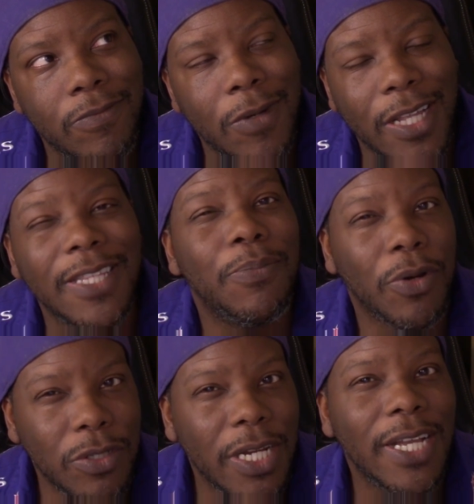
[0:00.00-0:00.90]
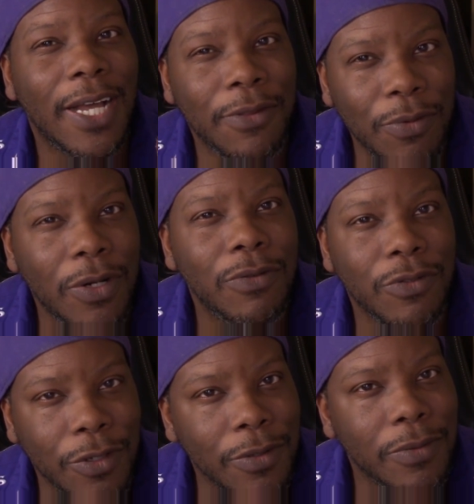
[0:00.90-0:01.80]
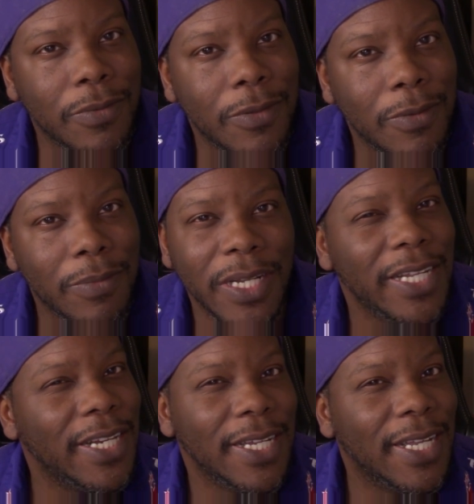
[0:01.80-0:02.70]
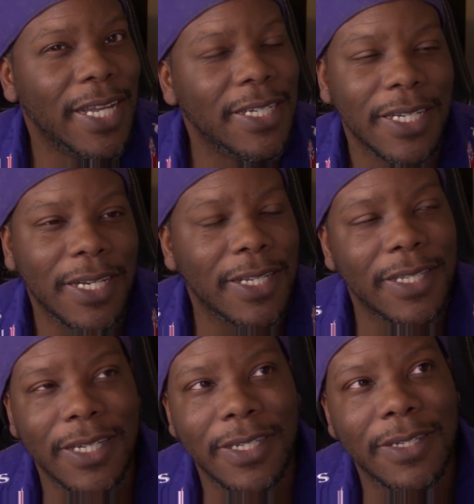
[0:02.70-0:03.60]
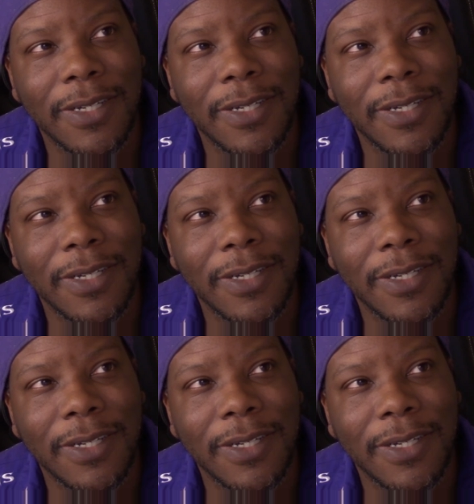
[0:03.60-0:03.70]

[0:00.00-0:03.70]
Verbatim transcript: I think Proche got thrown to, but he didn't catch anything.